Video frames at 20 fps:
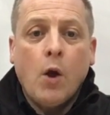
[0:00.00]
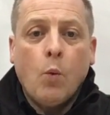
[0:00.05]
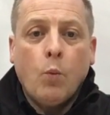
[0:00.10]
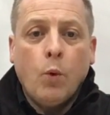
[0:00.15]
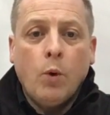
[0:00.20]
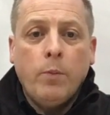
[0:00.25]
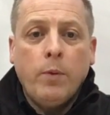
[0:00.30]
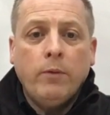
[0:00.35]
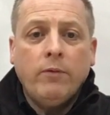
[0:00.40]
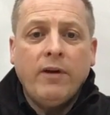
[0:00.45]

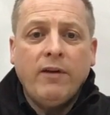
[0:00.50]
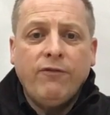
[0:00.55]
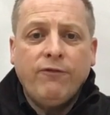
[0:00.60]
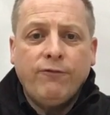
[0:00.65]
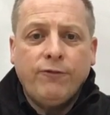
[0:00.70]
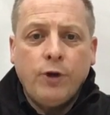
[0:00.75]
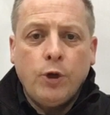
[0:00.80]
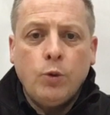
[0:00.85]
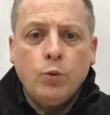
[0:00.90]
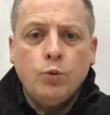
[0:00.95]
will be
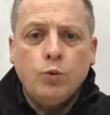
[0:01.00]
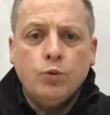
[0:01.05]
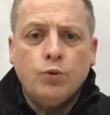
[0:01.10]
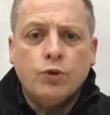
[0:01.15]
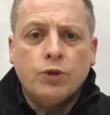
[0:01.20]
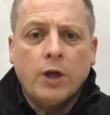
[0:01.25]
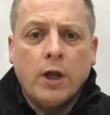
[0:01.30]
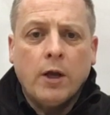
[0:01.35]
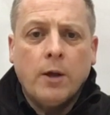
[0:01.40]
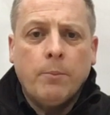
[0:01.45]

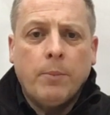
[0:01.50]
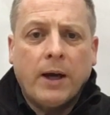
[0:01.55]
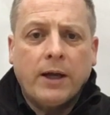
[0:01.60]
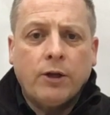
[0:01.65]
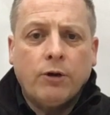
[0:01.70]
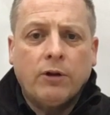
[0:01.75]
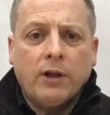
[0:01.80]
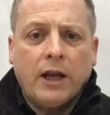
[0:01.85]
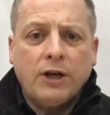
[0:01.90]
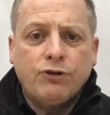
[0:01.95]
refused by
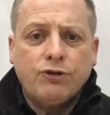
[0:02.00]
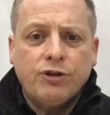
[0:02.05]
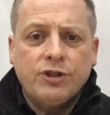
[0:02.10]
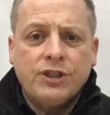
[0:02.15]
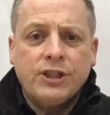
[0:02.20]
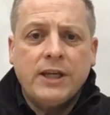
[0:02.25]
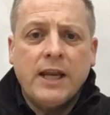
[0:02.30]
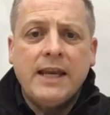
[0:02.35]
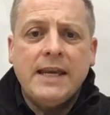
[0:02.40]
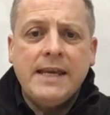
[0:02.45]
your
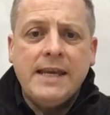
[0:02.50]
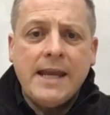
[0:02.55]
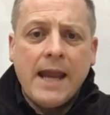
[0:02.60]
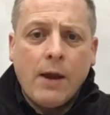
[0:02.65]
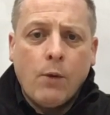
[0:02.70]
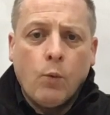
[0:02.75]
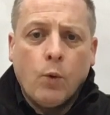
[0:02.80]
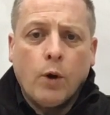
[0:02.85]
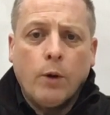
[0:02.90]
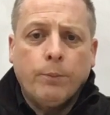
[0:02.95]
electricity
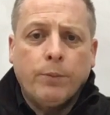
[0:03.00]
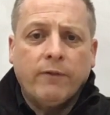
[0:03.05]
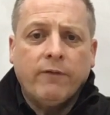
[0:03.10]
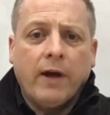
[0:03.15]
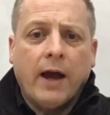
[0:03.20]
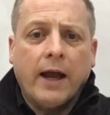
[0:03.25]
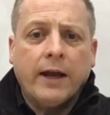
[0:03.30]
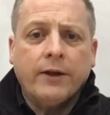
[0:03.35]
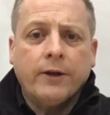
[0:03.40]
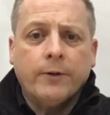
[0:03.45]
network
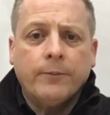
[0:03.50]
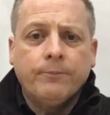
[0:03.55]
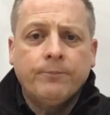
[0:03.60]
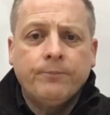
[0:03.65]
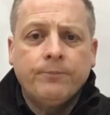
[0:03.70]
provider.